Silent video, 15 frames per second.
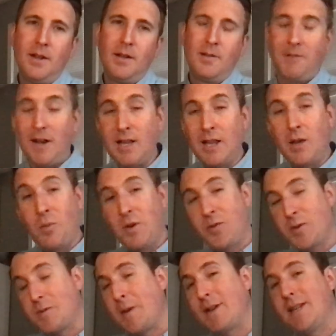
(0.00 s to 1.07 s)
Finally, with
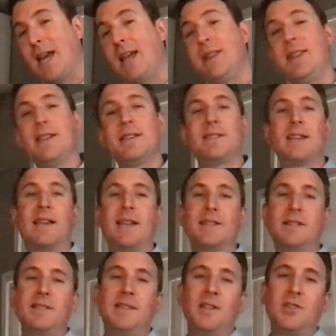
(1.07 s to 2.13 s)
respect to atheistic
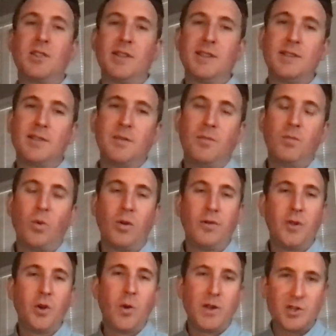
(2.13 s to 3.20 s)
existentialism,
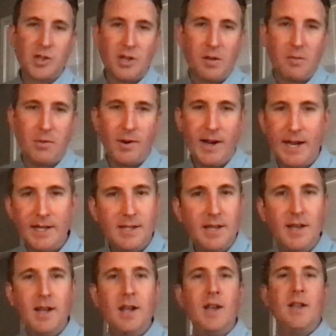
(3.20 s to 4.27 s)
worldview question number 8,
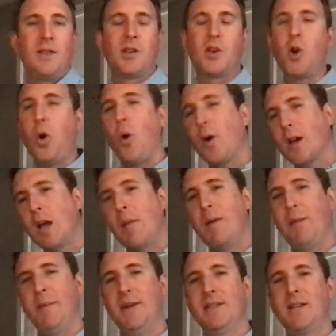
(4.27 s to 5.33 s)
the core
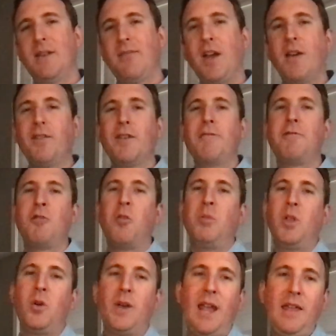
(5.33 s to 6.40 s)
commitment of every
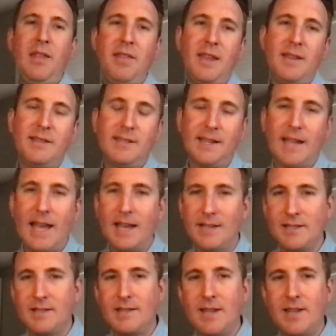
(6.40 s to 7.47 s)
full-blown atheistic
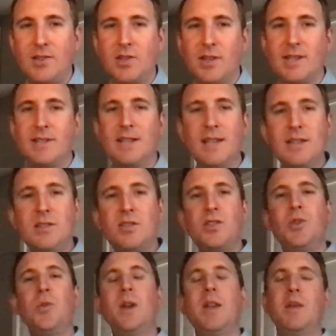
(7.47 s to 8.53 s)
existentialist is
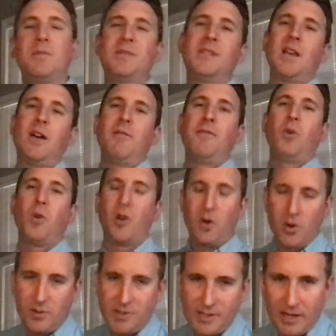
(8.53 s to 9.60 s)
to himself or
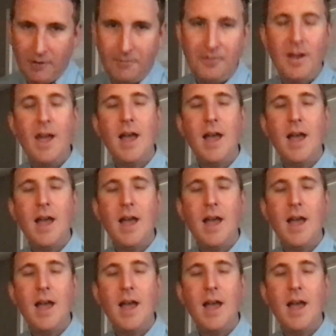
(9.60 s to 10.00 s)
herself.